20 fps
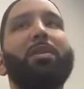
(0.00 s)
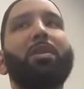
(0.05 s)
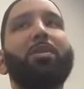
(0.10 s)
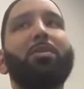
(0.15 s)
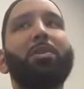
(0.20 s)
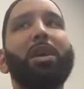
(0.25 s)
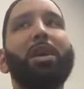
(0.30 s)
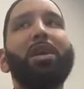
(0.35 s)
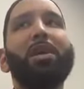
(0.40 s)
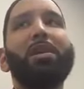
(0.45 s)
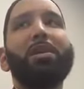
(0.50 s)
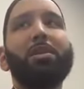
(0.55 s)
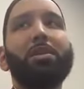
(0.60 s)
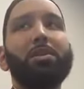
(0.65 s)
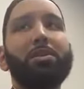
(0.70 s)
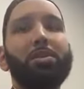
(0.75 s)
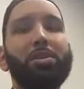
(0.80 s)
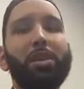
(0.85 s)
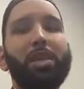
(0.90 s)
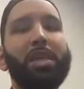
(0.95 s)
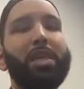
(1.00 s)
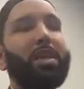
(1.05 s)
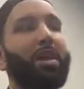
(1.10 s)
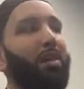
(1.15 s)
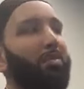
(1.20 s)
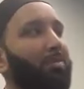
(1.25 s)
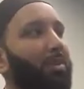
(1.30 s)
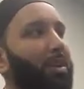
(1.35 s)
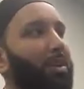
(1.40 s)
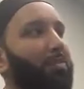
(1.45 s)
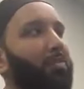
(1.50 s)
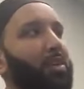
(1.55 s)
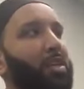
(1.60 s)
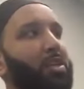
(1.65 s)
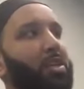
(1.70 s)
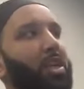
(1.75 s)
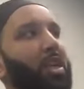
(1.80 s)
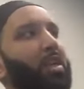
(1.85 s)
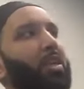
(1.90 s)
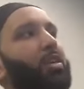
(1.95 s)
okay, to the kafan of Al
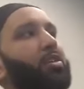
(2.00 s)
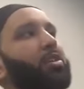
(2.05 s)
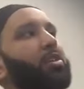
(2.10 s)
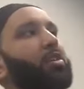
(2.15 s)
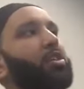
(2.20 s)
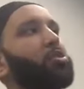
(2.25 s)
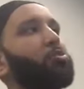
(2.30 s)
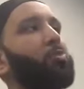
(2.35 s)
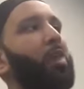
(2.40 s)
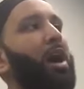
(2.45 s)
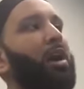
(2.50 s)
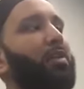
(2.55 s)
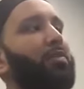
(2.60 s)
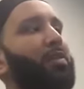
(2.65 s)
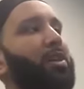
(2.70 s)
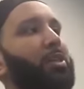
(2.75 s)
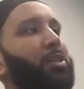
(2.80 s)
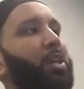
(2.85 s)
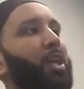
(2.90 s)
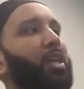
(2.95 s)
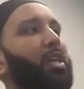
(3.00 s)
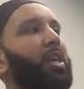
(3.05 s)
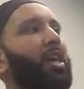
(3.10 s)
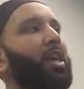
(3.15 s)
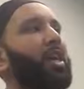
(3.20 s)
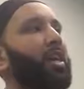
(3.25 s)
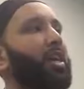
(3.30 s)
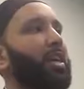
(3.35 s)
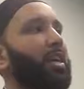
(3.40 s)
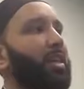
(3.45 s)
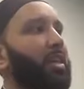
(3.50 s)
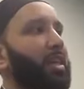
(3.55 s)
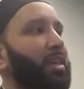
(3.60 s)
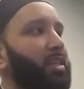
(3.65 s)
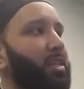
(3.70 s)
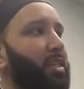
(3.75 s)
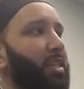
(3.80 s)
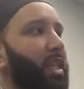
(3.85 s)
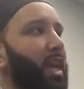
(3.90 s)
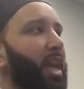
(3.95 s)
Jannah, to the shroud of Al Jannah,
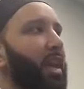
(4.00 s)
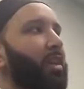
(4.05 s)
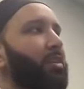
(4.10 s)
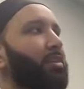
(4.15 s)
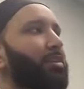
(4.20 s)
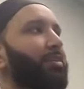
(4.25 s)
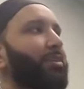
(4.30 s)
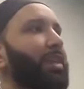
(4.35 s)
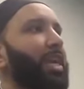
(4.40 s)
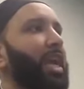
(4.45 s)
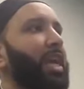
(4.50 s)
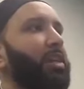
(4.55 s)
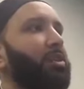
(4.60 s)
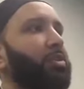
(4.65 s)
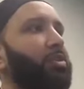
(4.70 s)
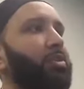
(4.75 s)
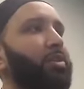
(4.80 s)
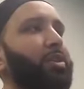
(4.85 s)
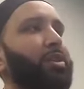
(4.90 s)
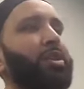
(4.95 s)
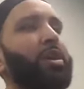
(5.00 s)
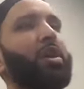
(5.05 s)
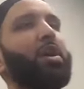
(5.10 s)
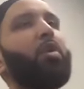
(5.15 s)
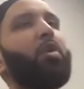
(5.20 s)
into the hands of the angels,